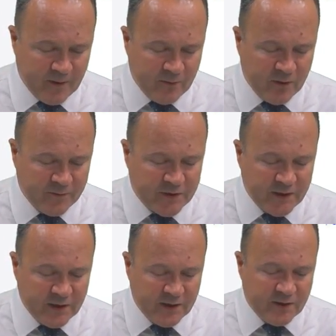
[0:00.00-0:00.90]
Well,
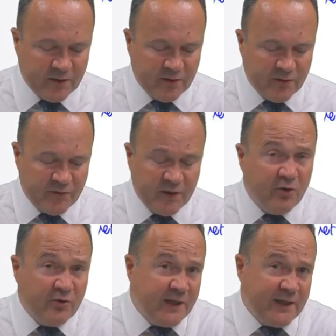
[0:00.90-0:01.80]
obviously, they're
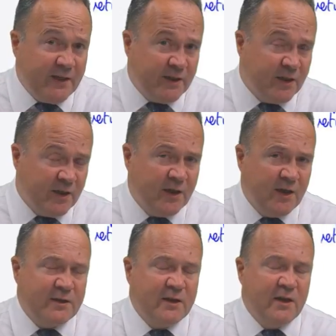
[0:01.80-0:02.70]
not getting
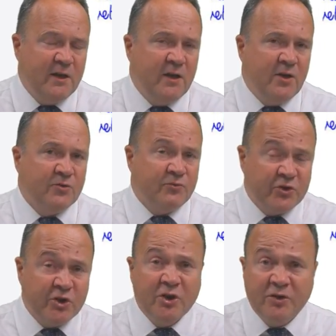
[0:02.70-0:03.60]
the
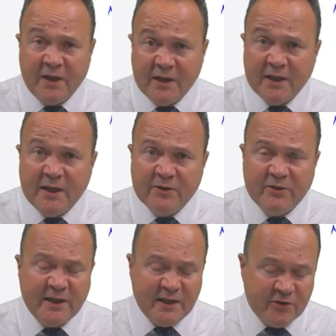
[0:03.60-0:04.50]
return they need. They're
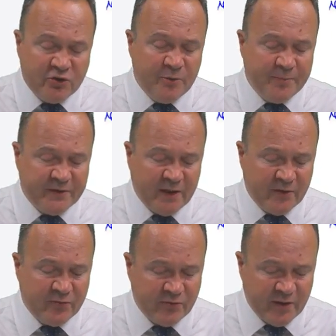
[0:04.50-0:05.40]
only getting
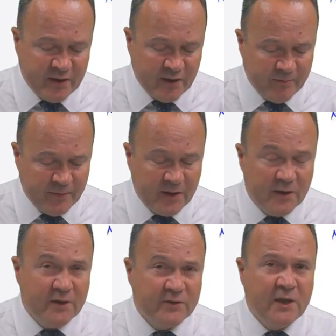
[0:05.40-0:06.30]
2% through the income.
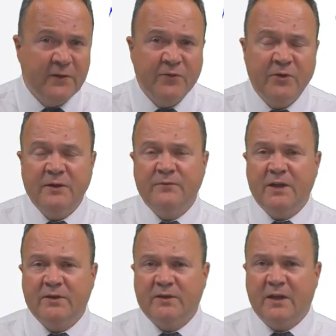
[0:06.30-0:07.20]
So therefore,
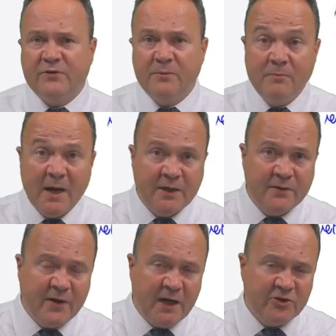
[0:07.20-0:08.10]
investors have to
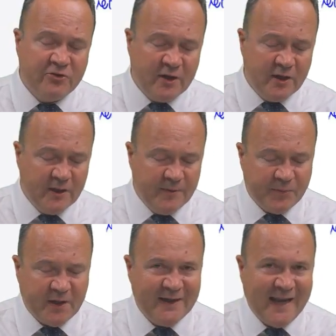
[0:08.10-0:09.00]
manufacture
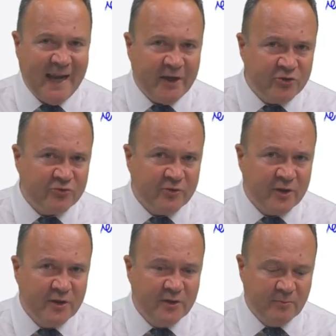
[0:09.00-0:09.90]
an extra